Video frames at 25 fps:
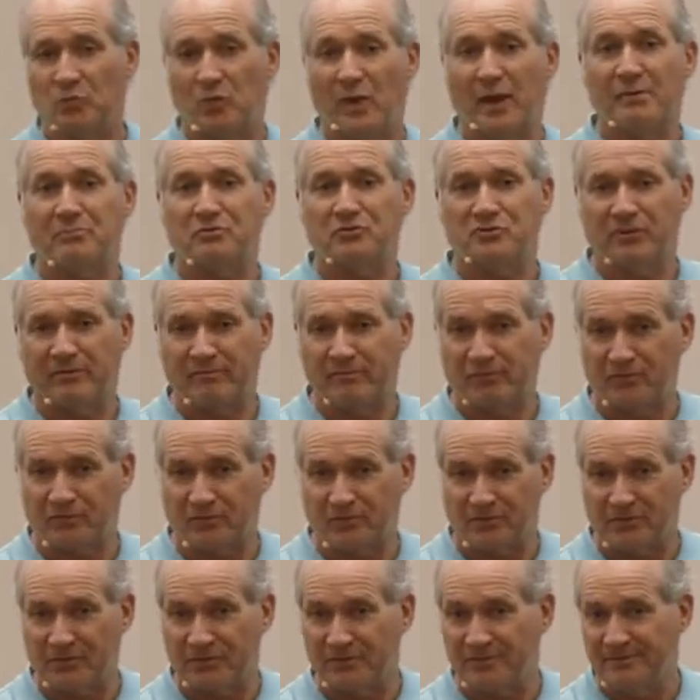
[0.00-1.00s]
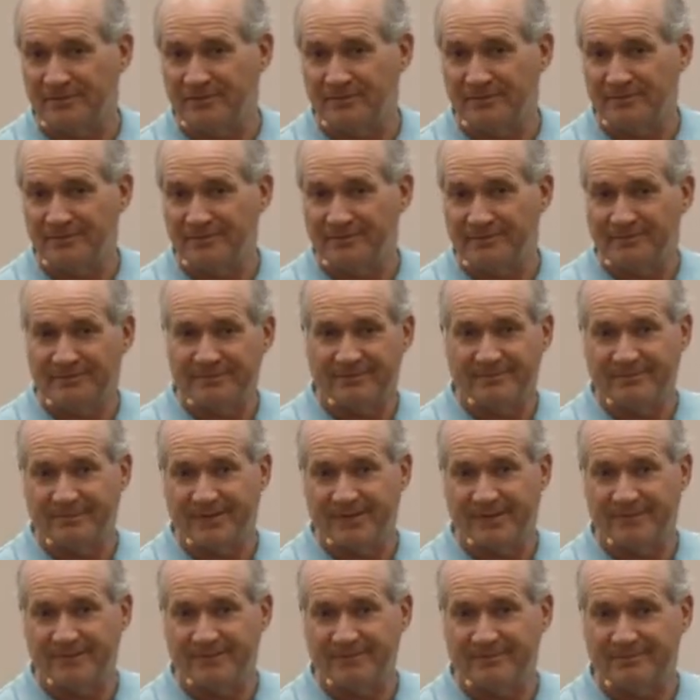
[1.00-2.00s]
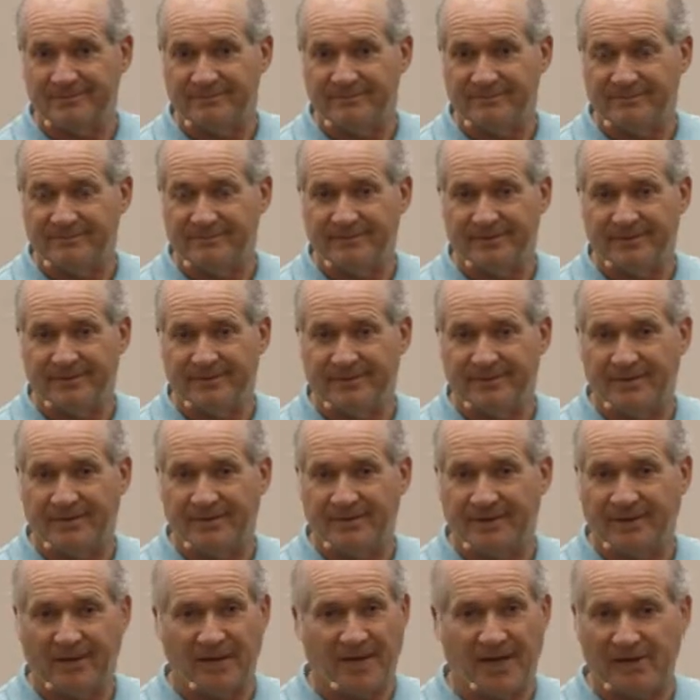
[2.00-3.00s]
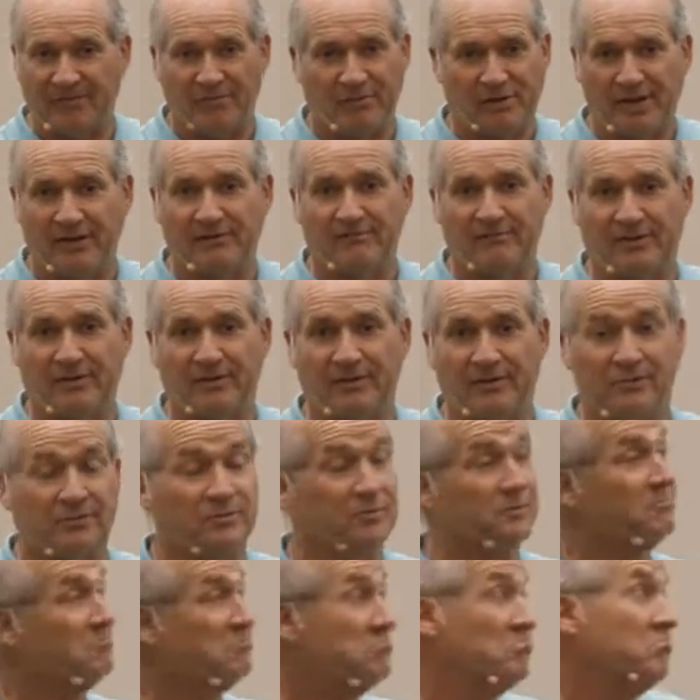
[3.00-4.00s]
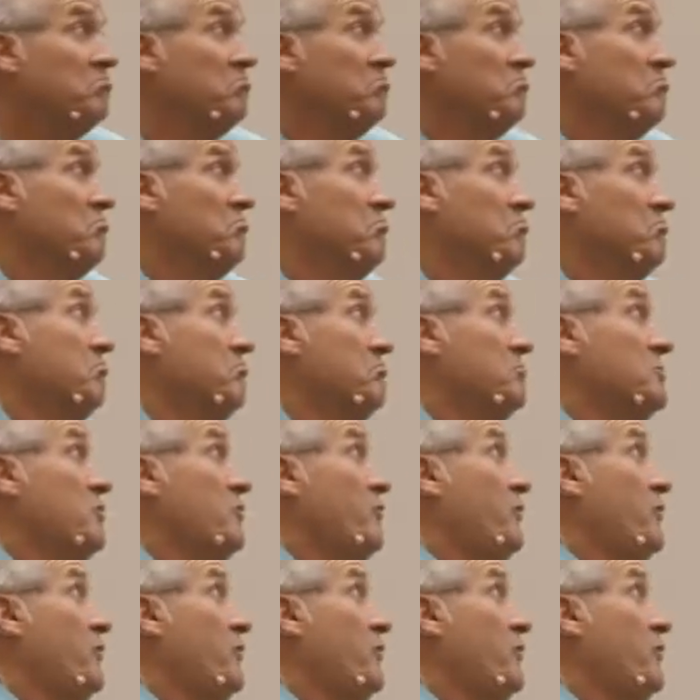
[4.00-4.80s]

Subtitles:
web services. And a lot of it ain't Windows. Go